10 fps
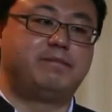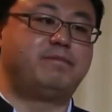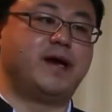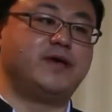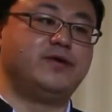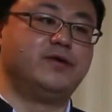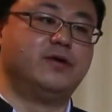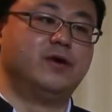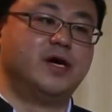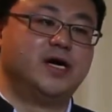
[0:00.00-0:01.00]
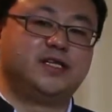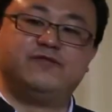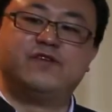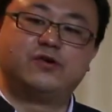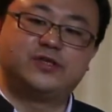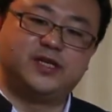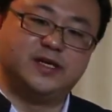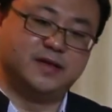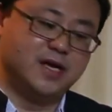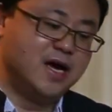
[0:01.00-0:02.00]
by your
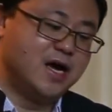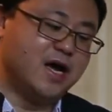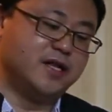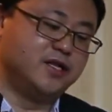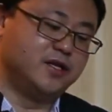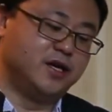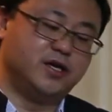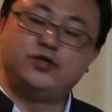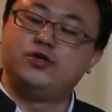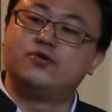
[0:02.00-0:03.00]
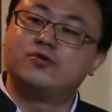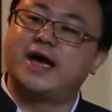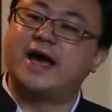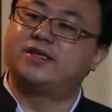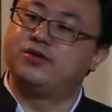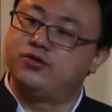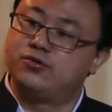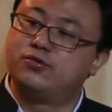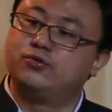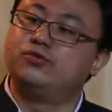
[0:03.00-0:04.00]
devotion, and you get
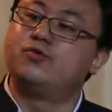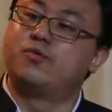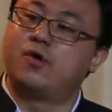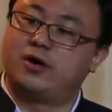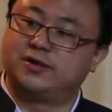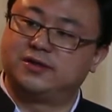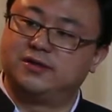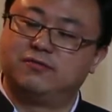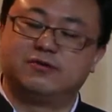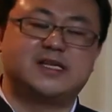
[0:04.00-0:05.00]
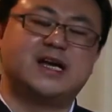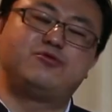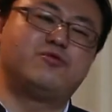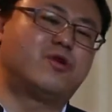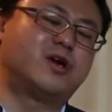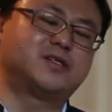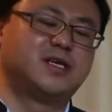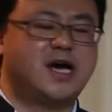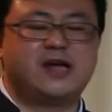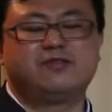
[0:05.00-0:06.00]
your rewards. What's that rewards?
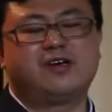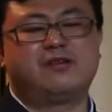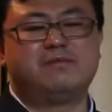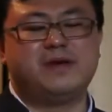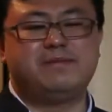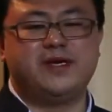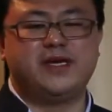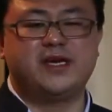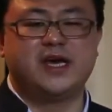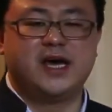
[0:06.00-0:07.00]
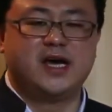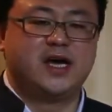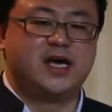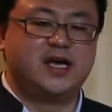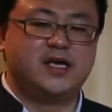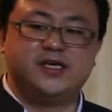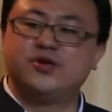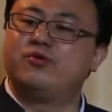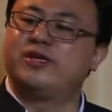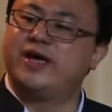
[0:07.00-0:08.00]
I don't know. Maybe
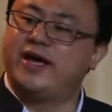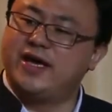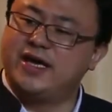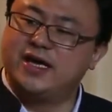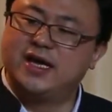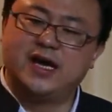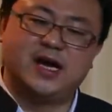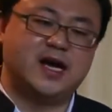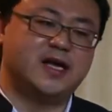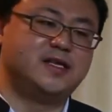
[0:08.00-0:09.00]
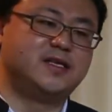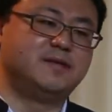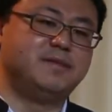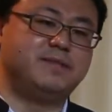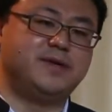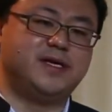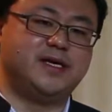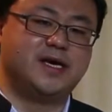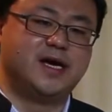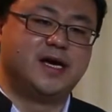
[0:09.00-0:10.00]
integrity and
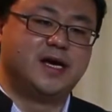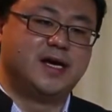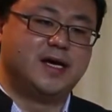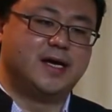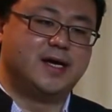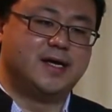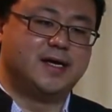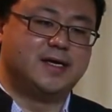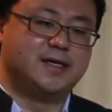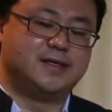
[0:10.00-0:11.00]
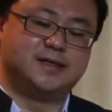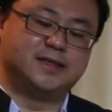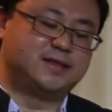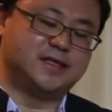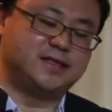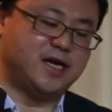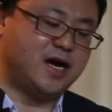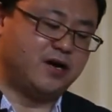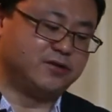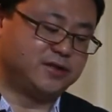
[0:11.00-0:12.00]
maybe something
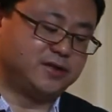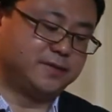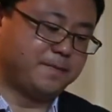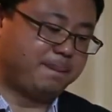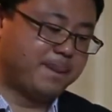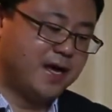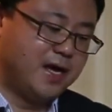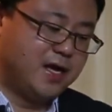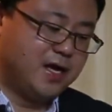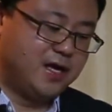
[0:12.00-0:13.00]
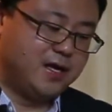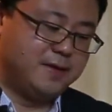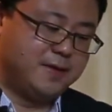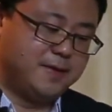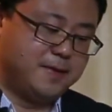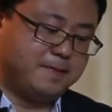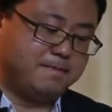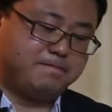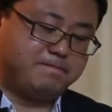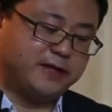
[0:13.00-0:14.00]
else.
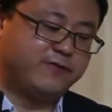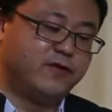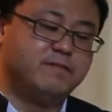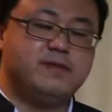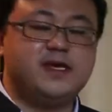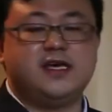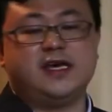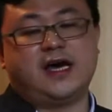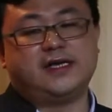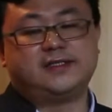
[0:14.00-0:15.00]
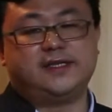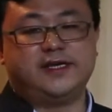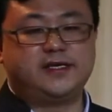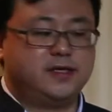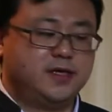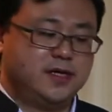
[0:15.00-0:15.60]
But for me, I think